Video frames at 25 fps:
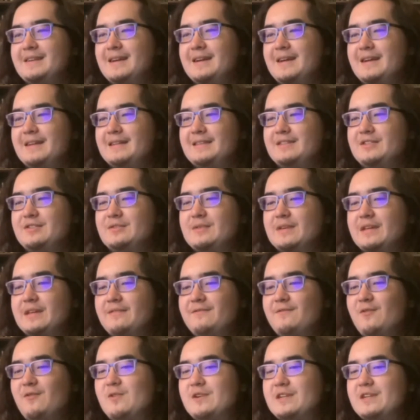he's doing it
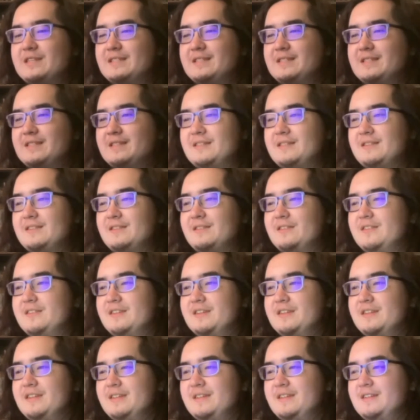for his sister,
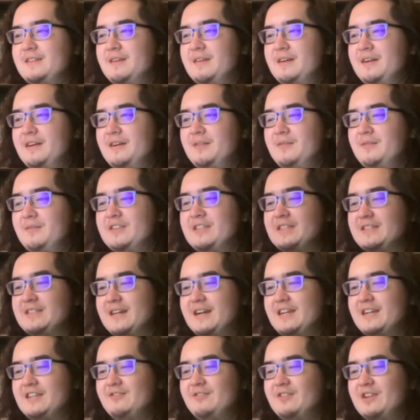which is
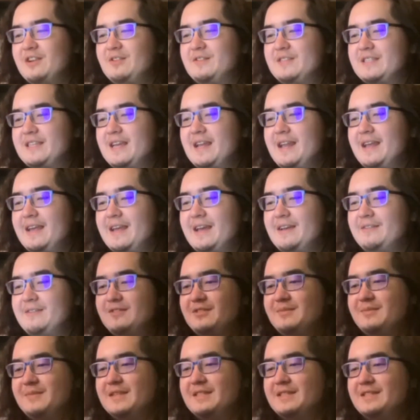kind of what I was getting at
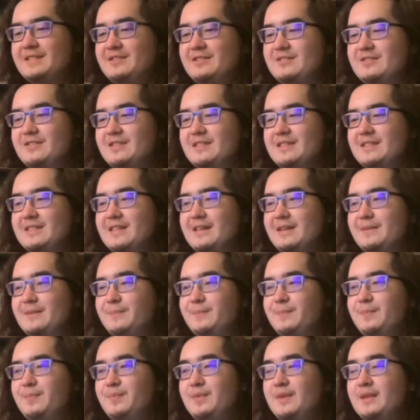with my theory, is that
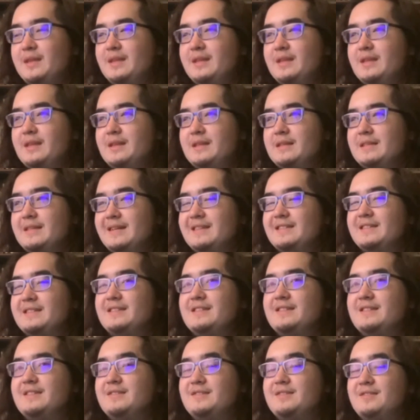
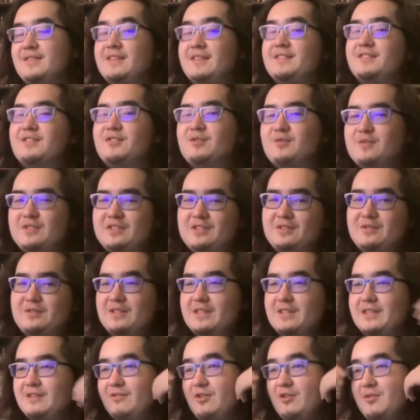sister was
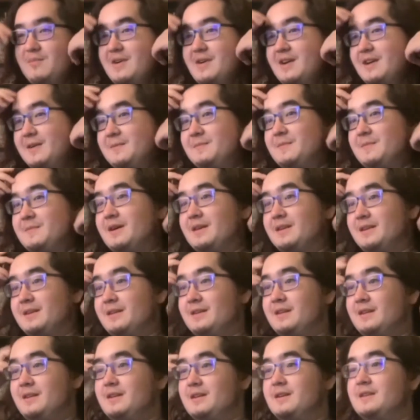using a robotic body
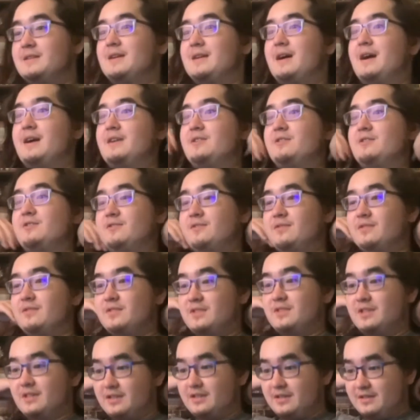to
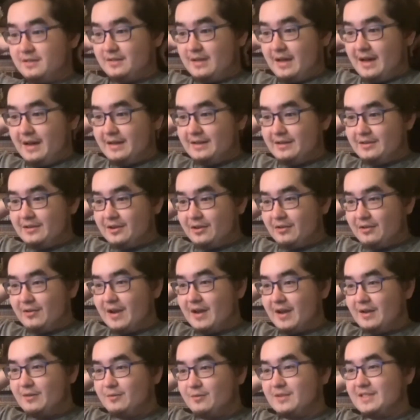hide
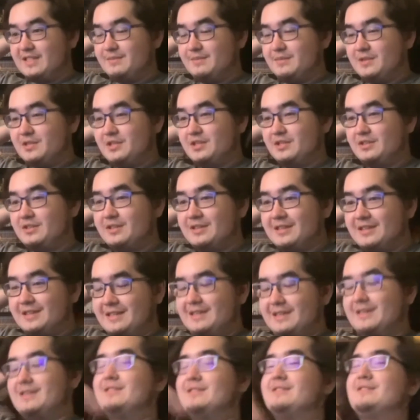underground with someone she couldn't
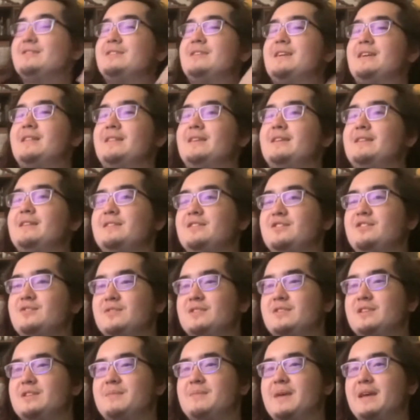heal, and then she
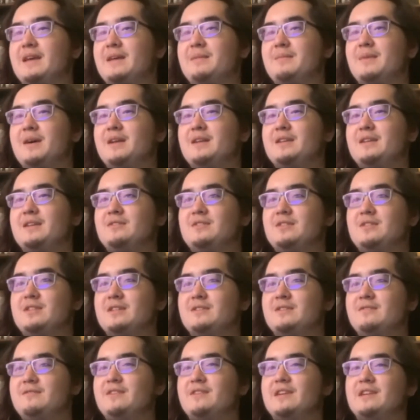was just making money so she
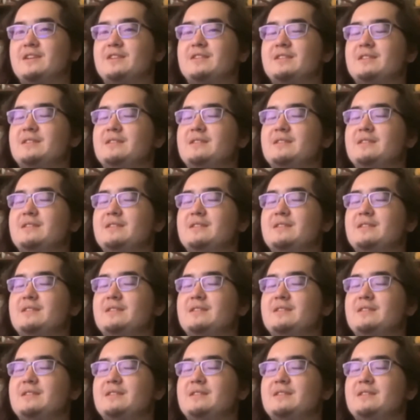could figure.